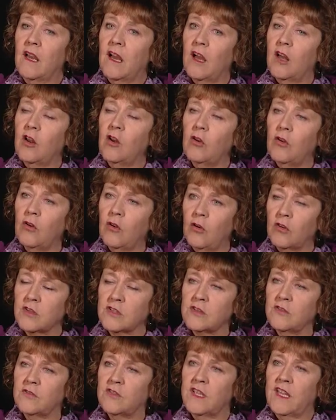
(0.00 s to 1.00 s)
A
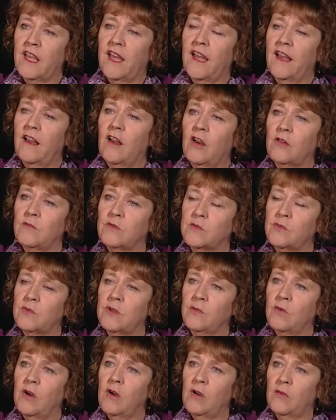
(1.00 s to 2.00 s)
lot of the care homes
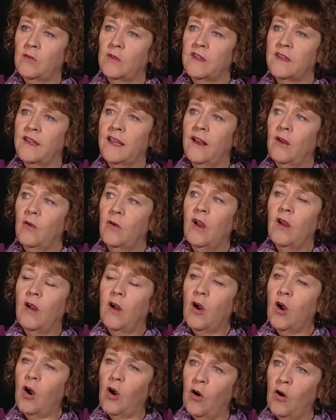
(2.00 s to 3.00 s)
we work with now
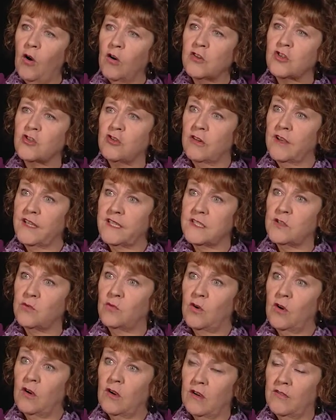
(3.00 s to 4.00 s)
are trying to
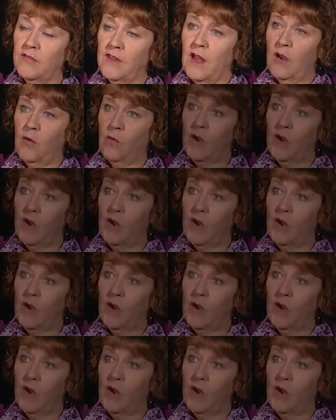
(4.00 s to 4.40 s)
work that